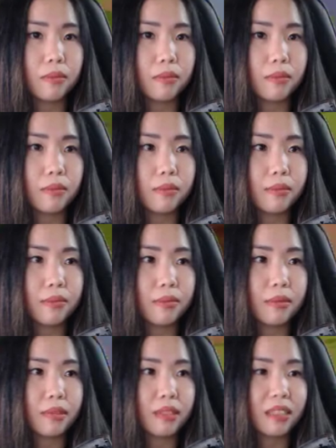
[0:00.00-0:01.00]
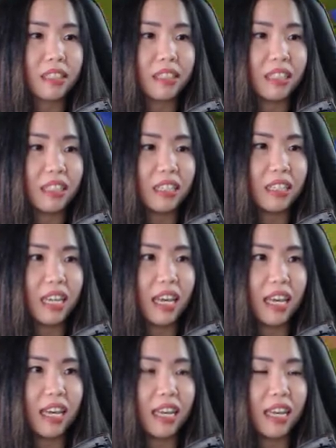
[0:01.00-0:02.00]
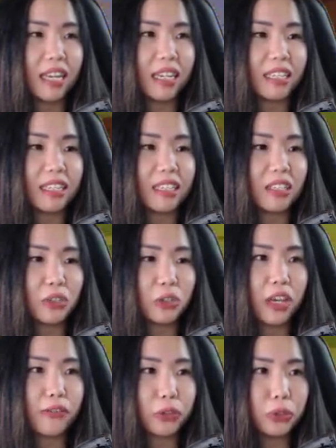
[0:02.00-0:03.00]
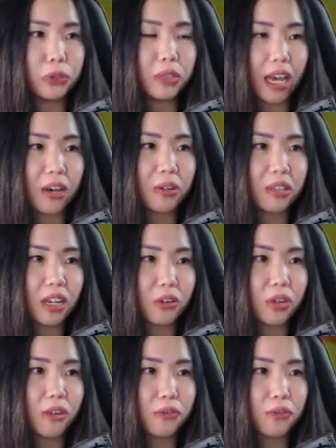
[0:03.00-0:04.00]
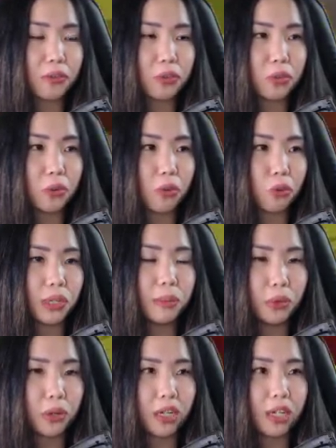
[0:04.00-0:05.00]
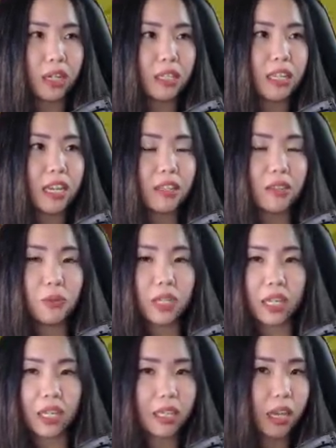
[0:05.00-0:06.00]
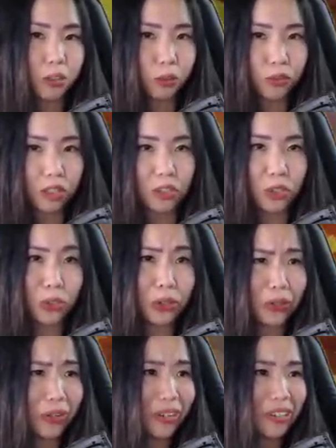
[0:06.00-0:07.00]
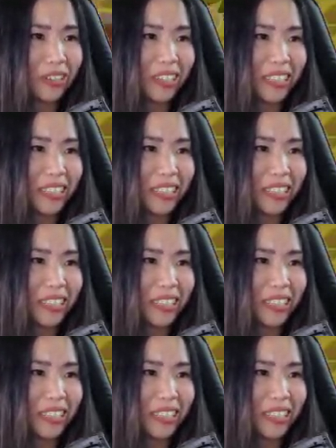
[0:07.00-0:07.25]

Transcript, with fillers: Oh my god, it broke! Yay! So you have 2 now. Now you have to do 3 more and then we can get out of this tutorial.